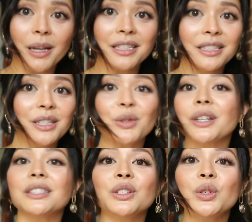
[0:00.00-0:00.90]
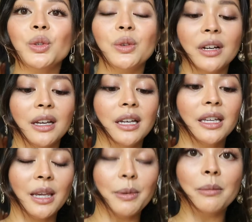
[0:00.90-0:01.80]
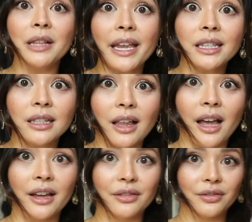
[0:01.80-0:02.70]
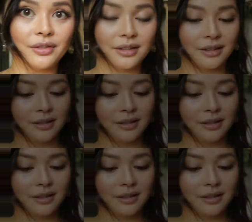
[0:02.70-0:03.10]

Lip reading: my secret to keeping plants alive.